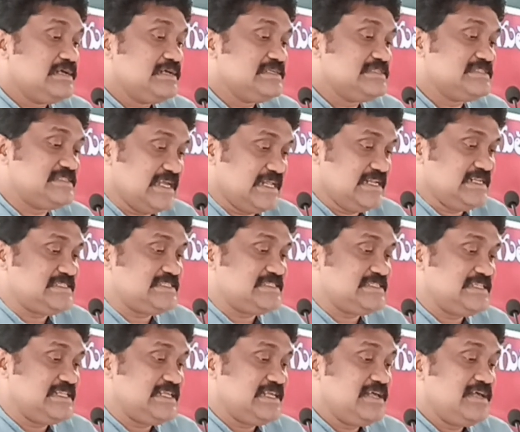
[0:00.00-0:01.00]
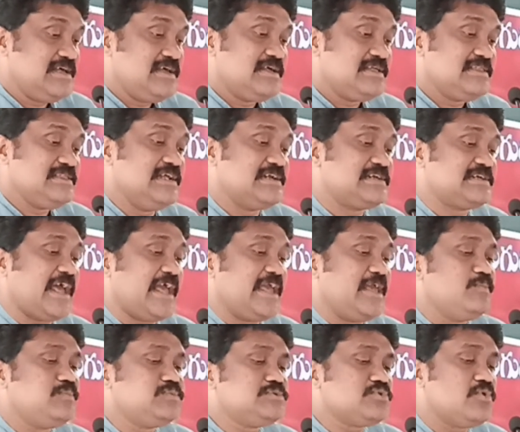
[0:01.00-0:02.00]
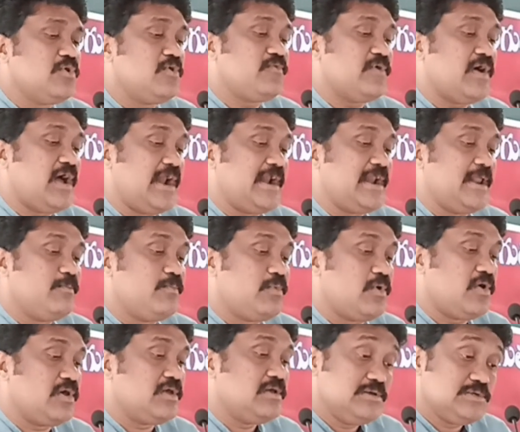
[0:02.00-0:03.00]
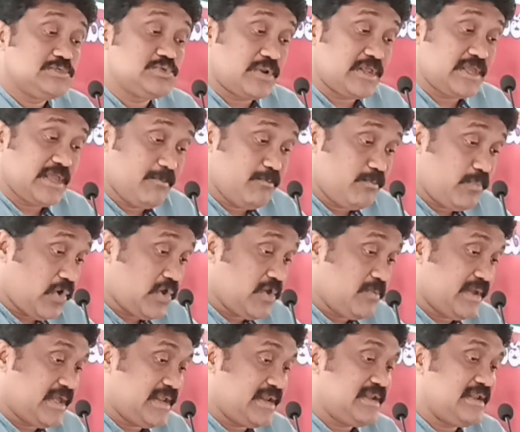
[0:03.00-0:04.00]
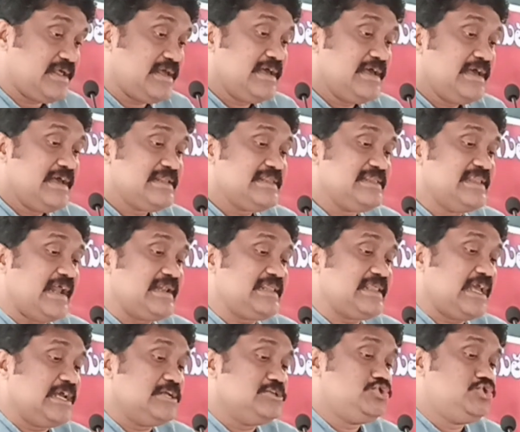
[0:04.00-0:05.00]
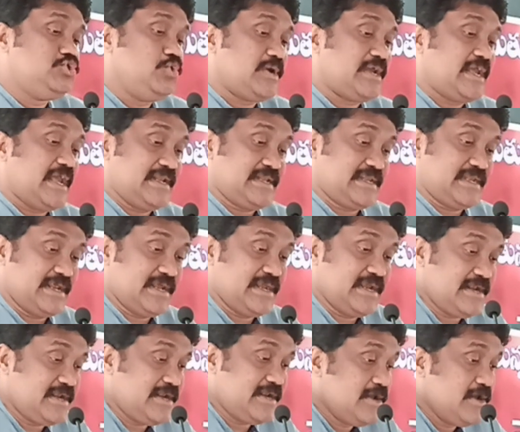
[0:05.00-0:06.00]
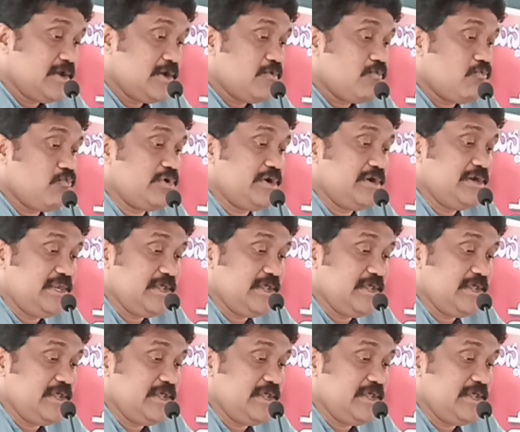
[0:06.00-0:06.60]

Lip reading: Since the types of employment that the educated would